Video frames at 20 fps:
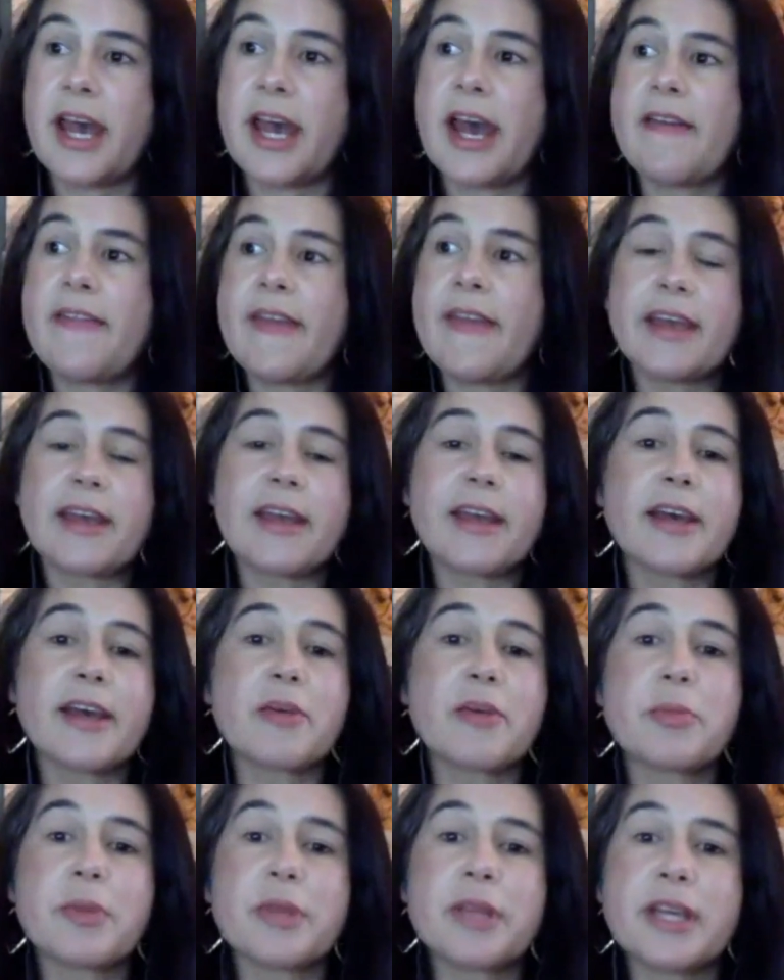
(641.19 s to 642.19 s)
and they can
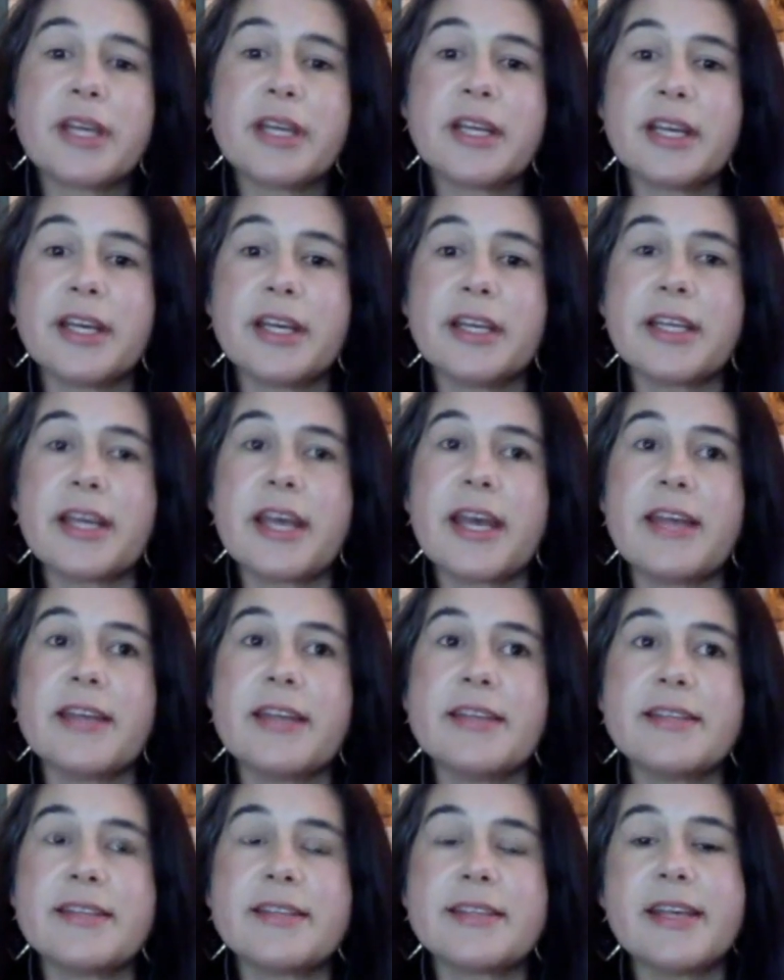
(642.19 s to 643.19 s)
complete it
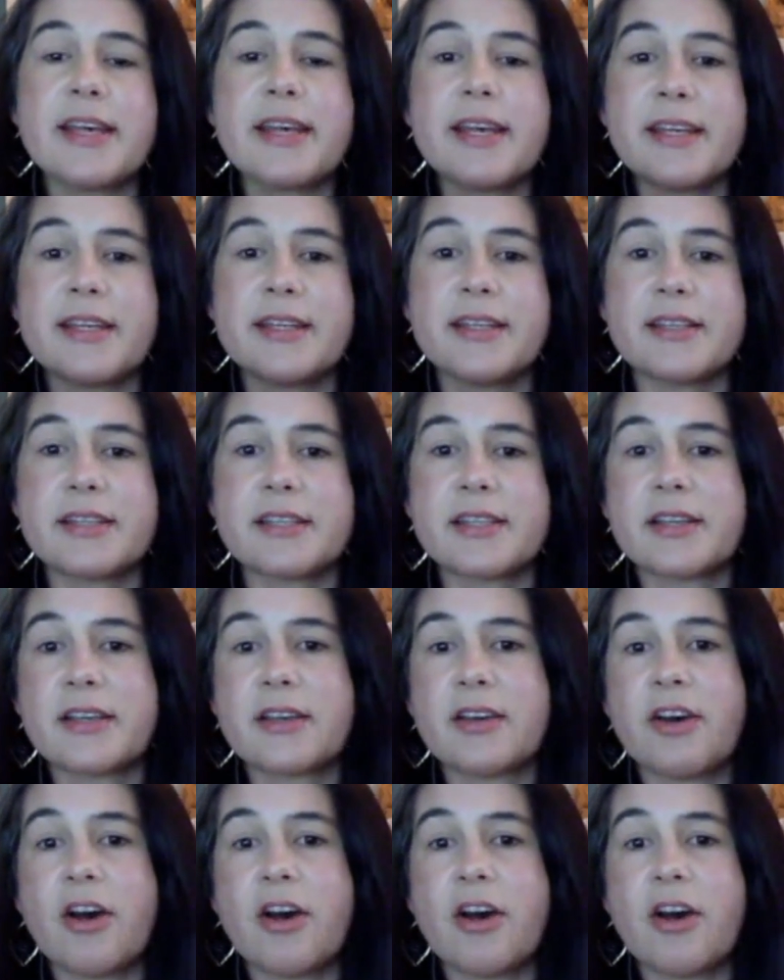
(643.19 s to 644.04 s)
and send